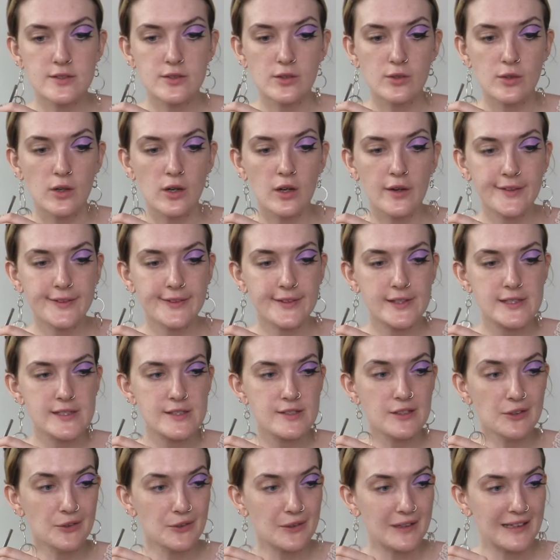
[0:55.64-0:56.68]
hot and so
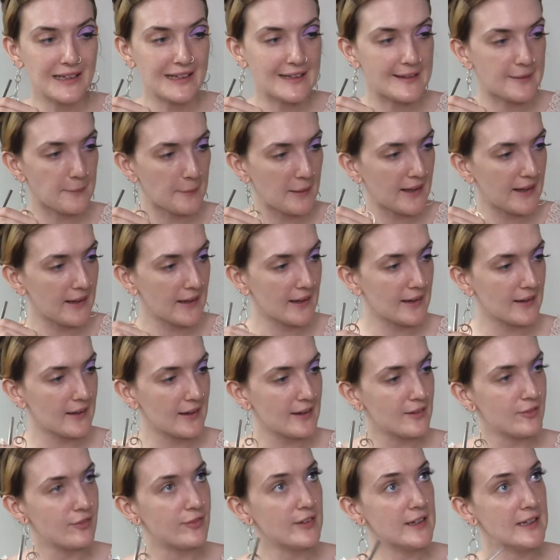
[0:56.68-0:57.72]
clammy and I
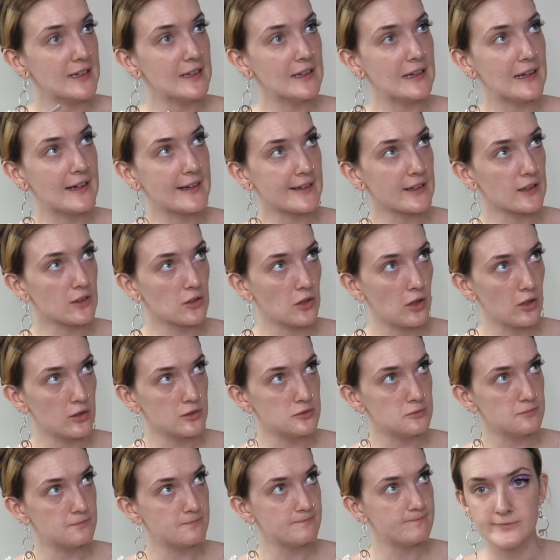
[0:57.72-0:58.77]
feel like Gollum.
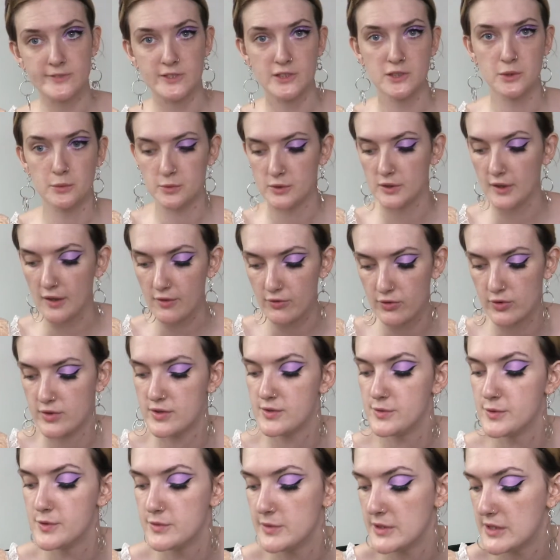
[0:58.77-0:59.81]
Don't know what that voice was
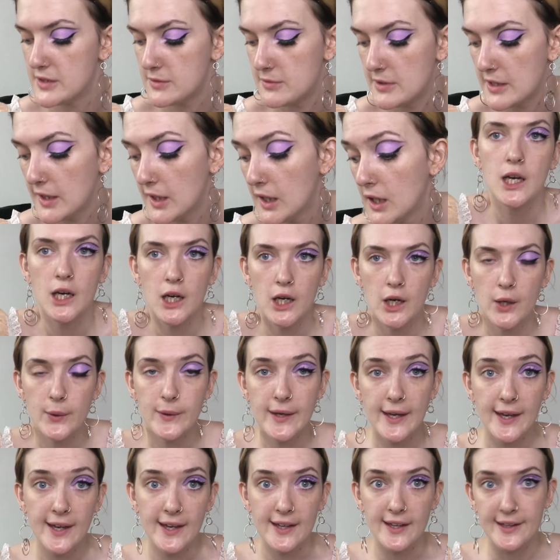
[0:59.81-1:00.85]
meant to be.
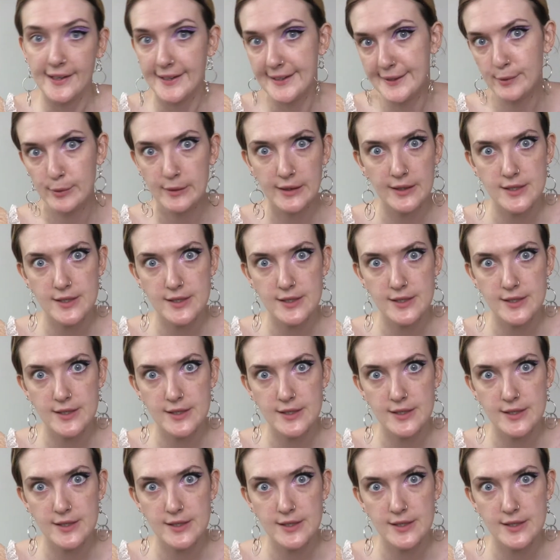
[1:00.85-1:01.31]
Okay, we're going to